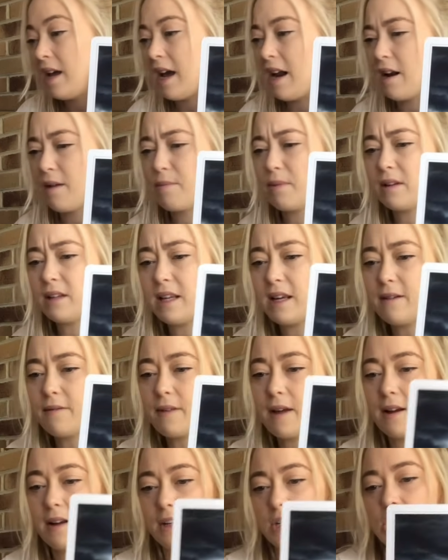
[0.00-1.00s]
And I believe
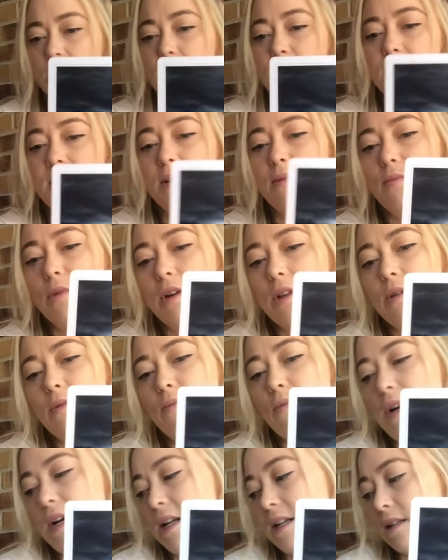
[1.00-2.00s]
that actually was in one of
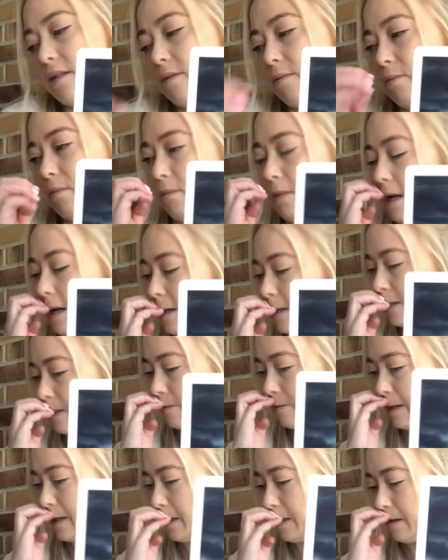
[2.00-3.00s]
the readings from last
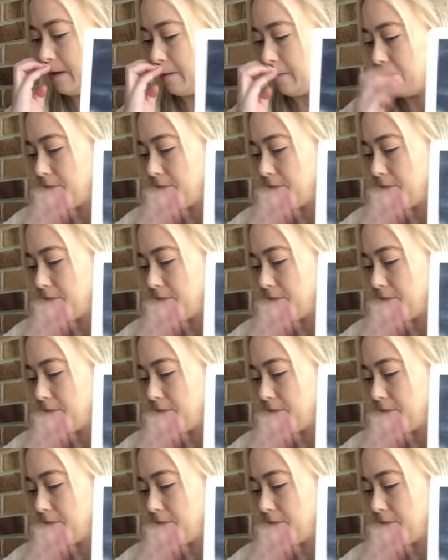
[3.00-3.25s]
week.